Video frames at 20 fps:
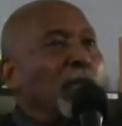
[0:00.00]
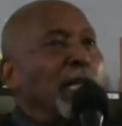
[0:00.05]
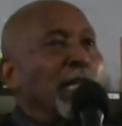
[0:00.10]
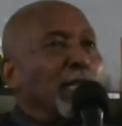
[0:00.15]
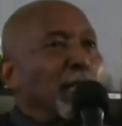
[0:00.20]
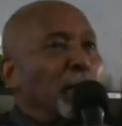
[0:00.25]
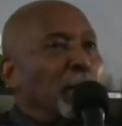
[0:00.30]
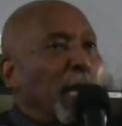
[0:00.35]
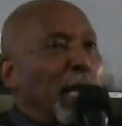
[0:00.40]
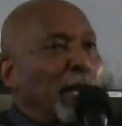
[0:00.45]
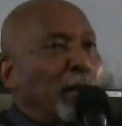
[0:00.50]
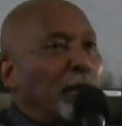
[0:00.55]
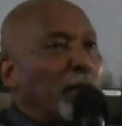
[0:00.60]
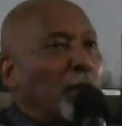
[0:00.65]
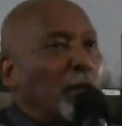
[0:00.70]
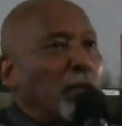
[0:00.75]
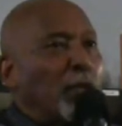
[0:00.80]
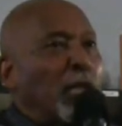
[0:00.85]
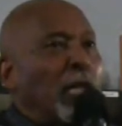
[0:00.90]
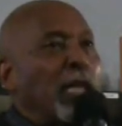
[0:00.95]
That's the black
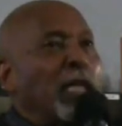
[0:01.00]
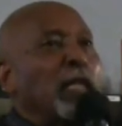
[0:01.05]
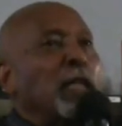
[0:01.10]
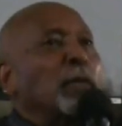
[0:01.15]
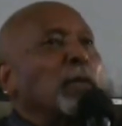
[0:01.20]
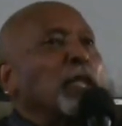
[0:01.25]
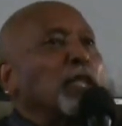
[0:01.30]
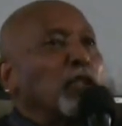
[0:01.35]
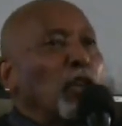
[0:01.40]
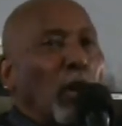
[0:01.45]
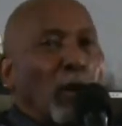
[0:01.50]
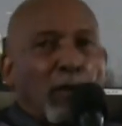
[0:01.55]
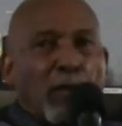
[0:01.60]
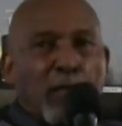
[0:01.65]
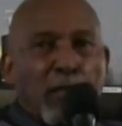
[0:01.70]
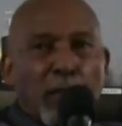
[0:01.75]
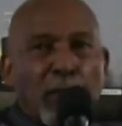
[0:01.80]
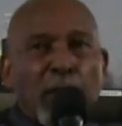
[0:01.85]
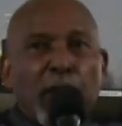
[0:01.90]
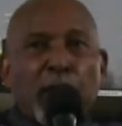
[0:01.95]
folks, the
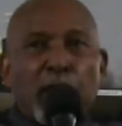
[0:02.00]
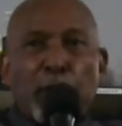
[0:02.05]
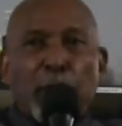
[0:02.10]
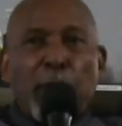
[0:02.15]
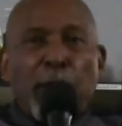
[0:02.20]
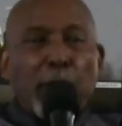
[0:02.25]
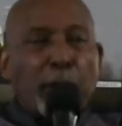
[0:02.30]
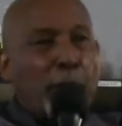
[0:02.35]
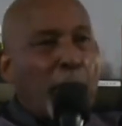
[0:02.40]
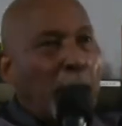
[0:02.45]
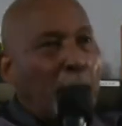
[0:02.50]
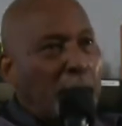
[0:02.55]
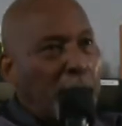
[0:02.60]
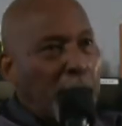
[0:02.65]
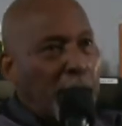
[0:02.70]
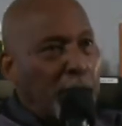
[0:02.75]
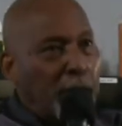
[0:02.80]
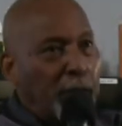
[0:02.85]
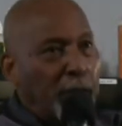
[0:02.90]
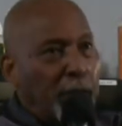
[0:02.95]
majority of the Hispanic
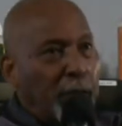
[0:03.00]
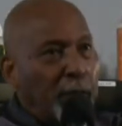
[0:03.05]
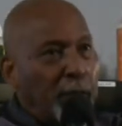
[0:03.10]
population.